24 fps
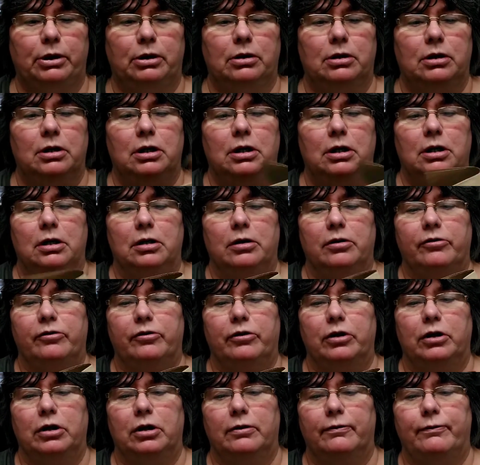
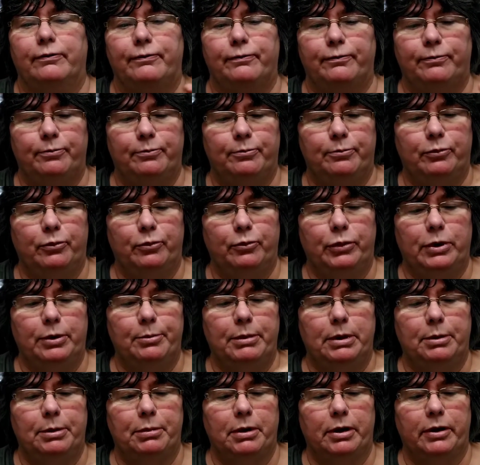So you're going to
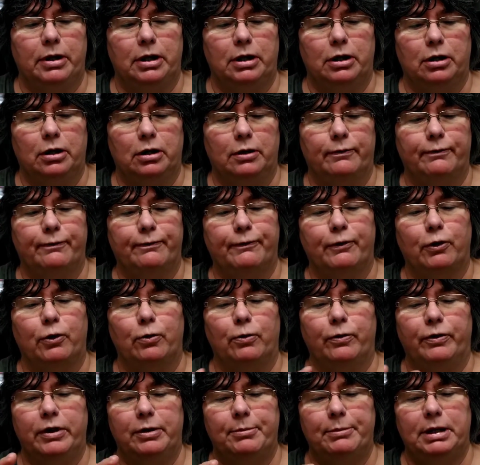remember that you're going to
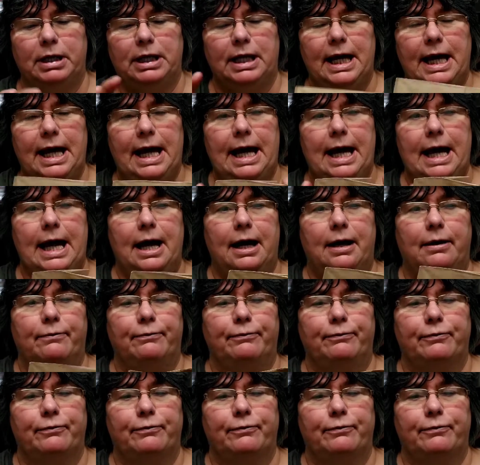fold them in half.